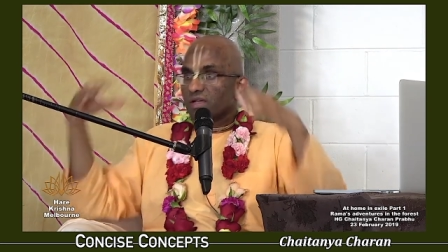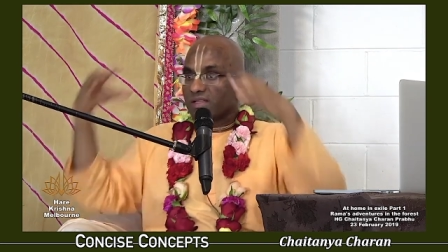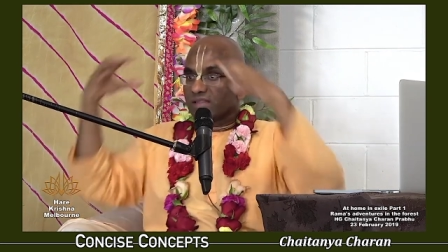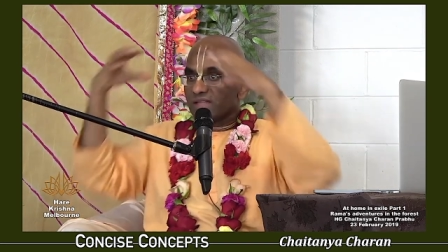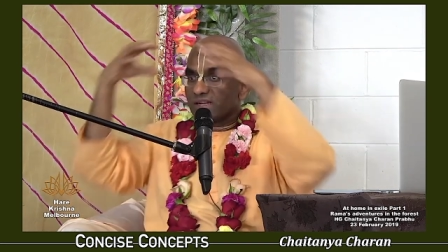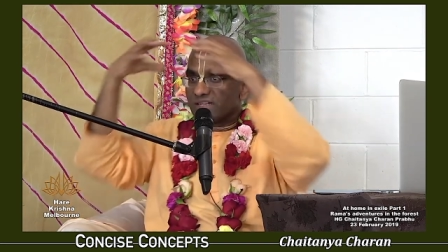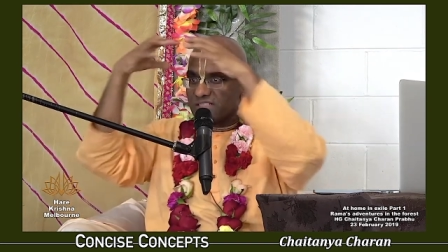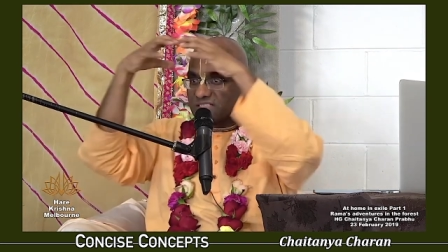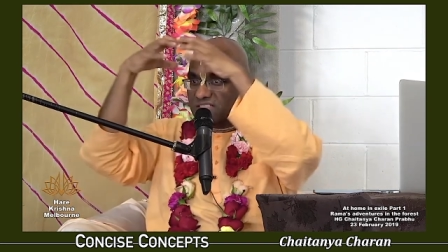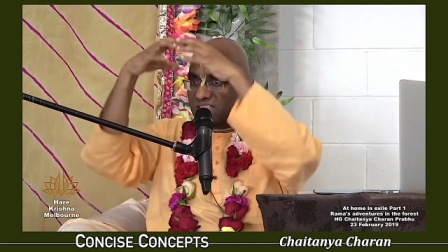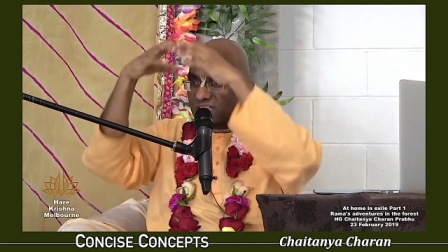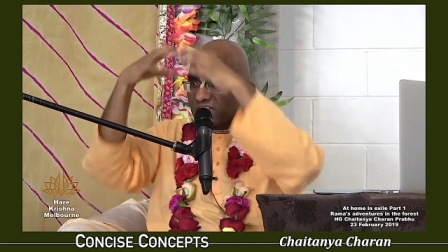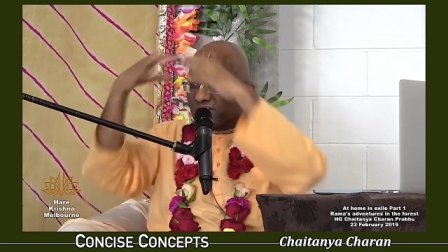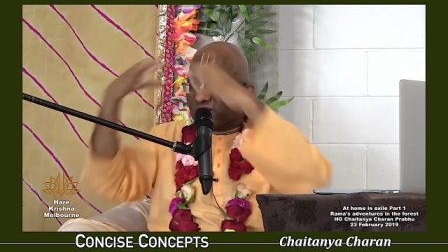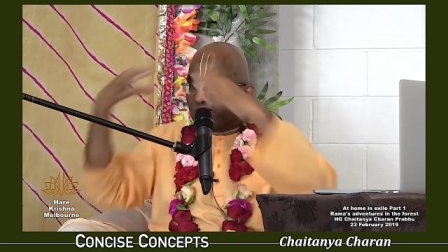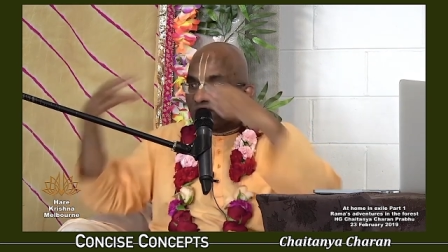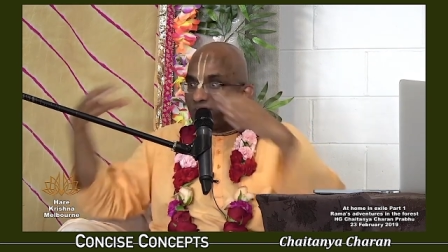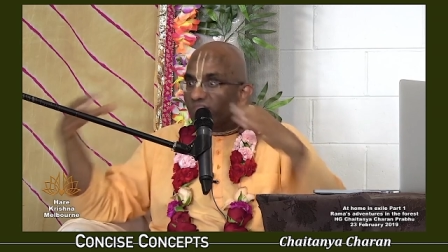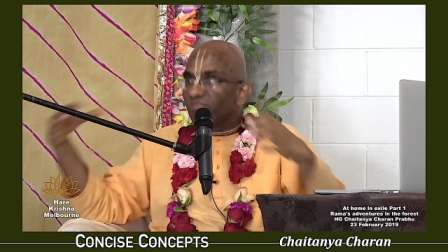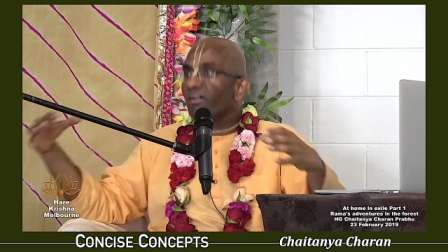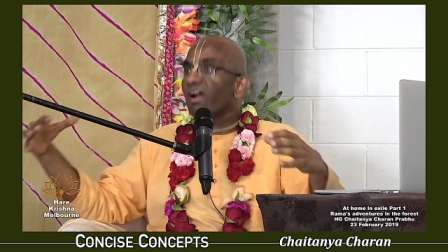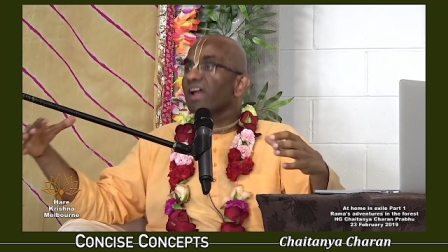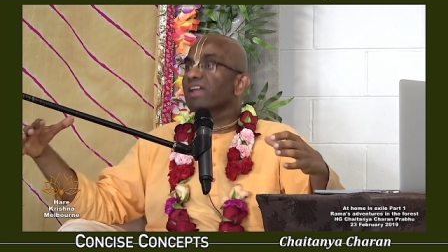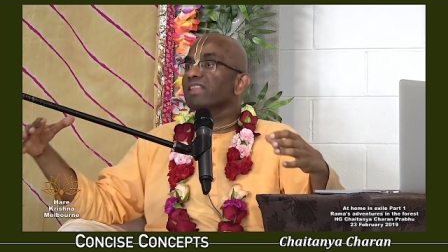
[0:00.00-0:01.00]
that
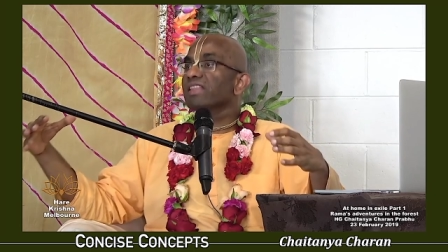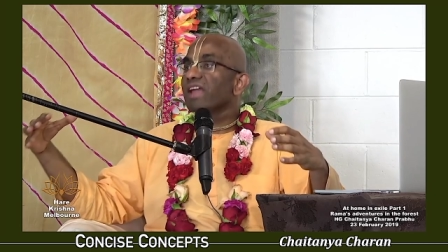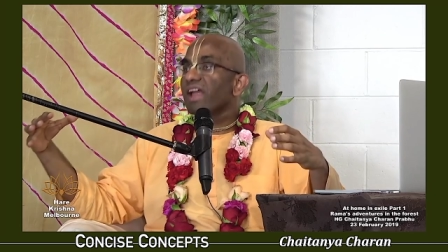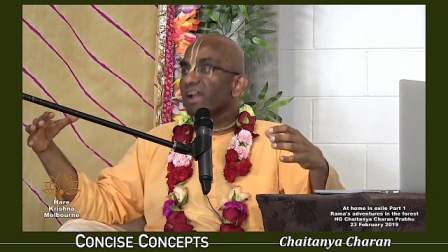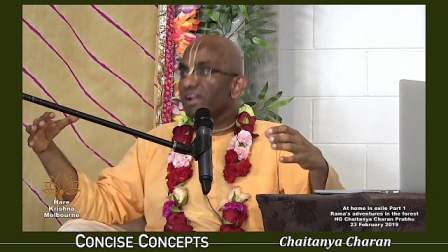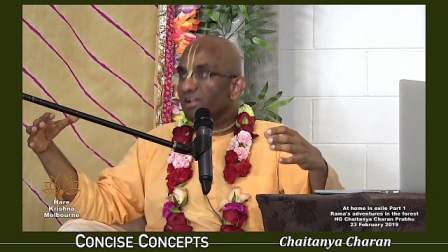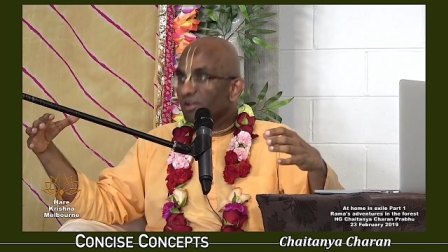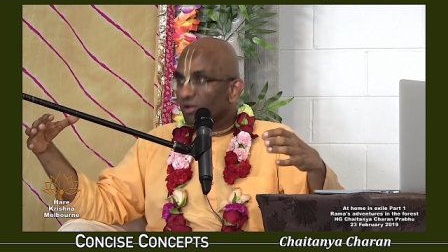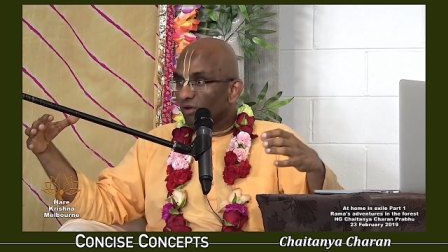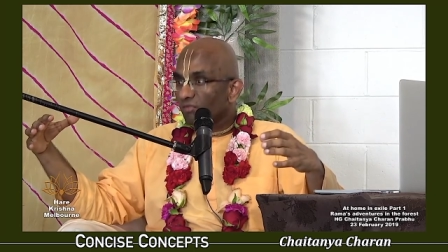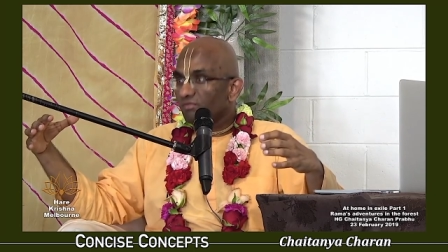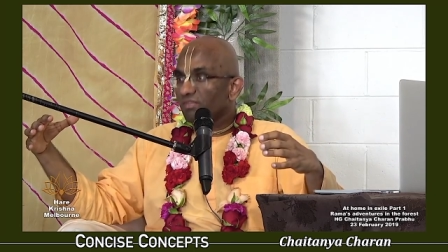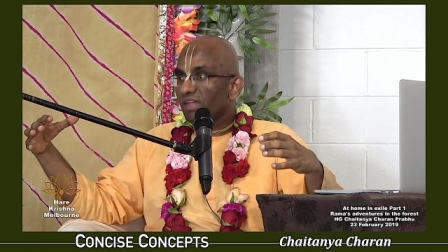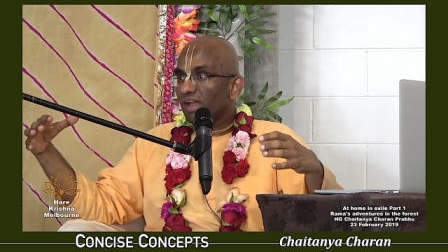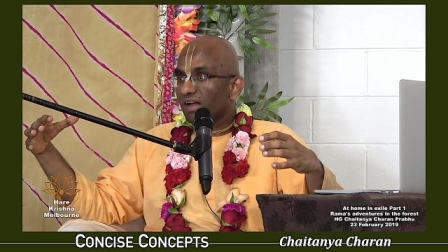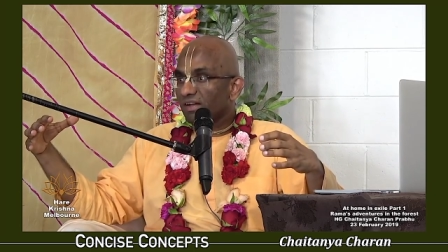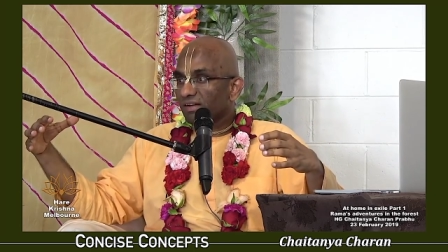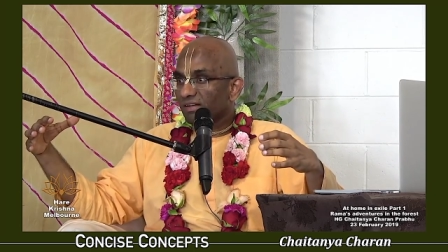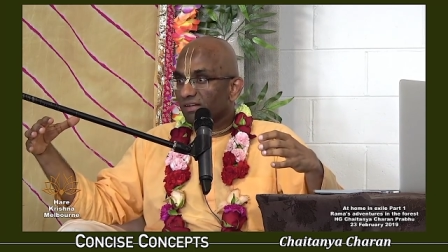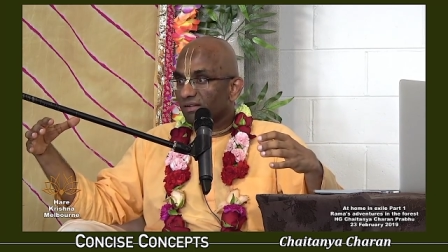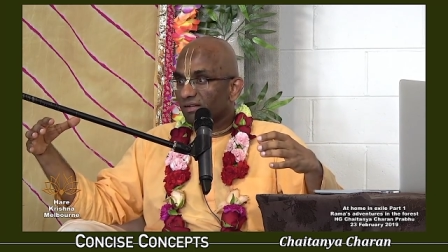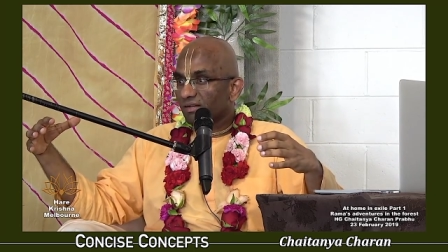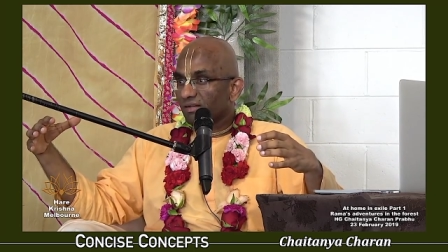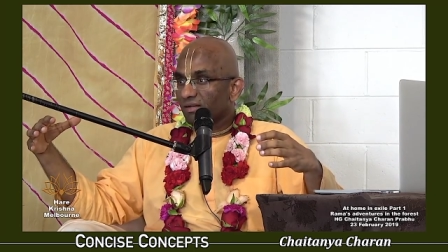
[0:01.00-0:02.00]
signify the end of that,